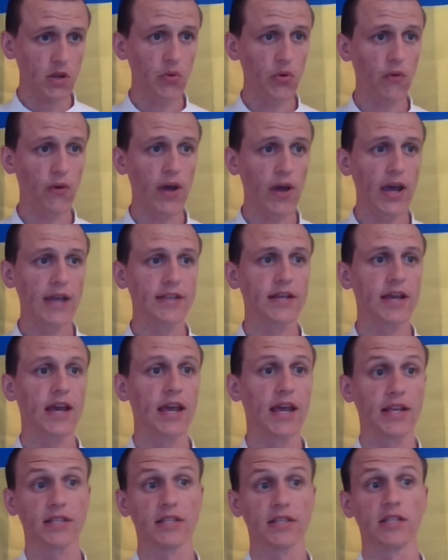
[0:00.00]
provide
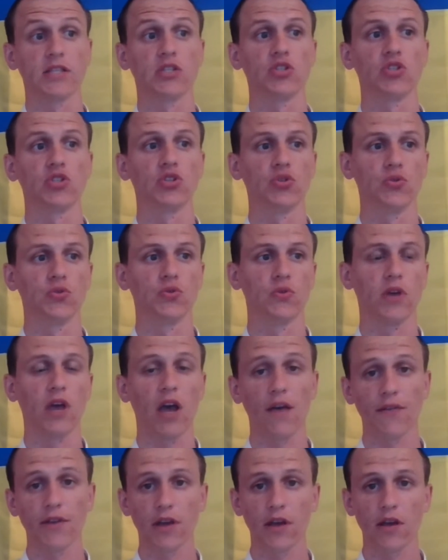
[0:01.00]
access to
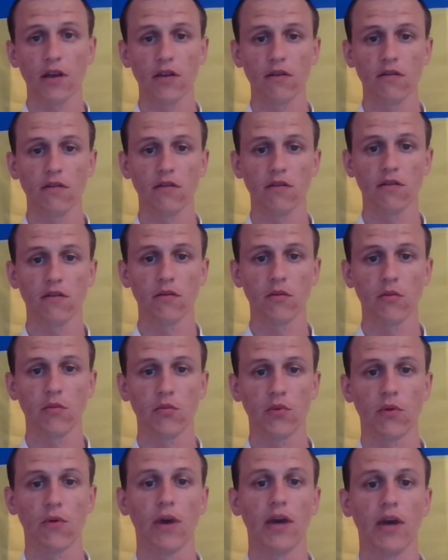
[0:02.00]
Kafka,
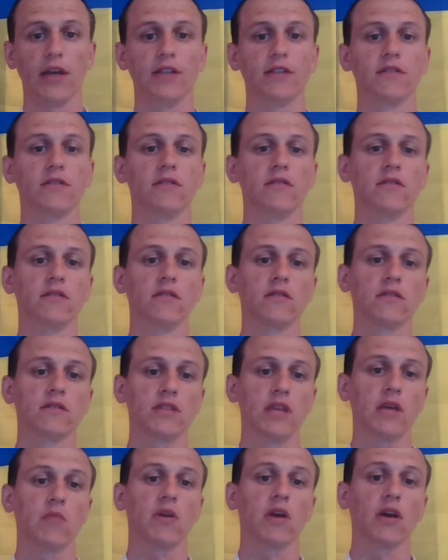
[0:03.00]
provide
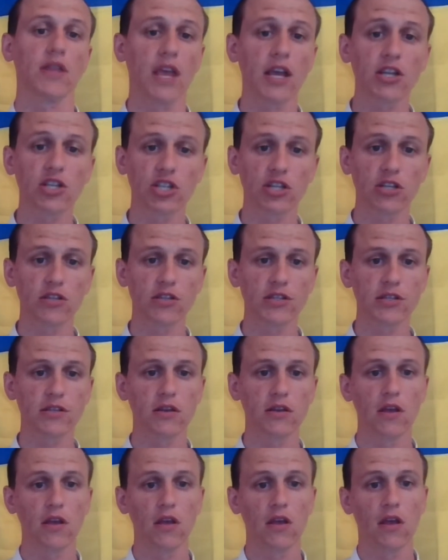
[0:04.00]
some connections,
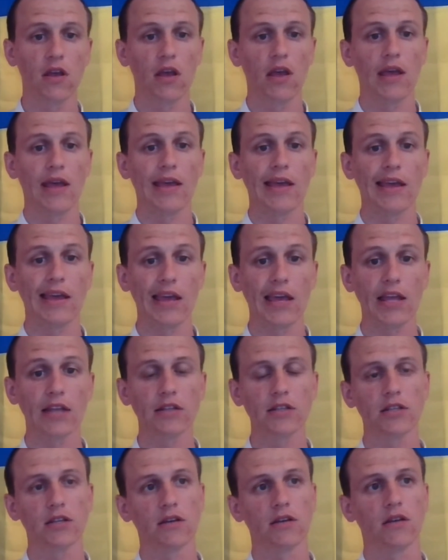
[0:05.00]

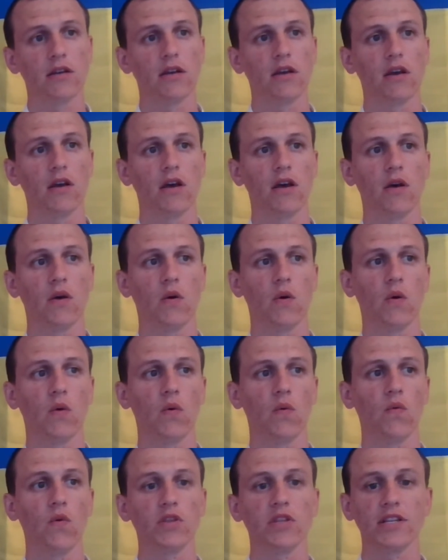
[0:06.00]
and
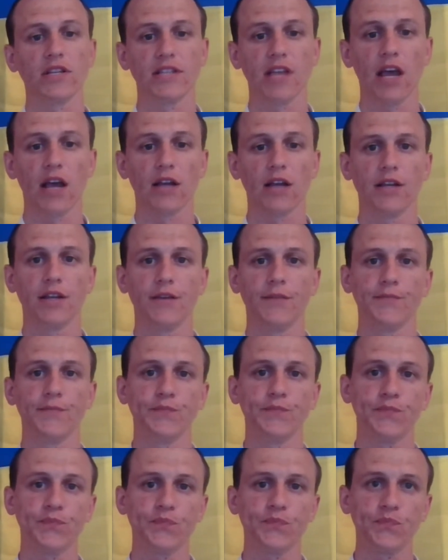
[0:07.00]
what exactly
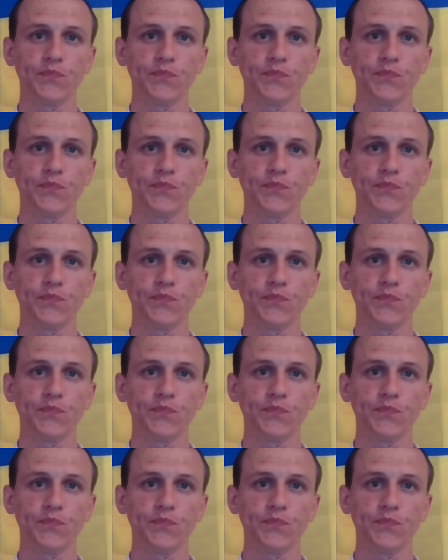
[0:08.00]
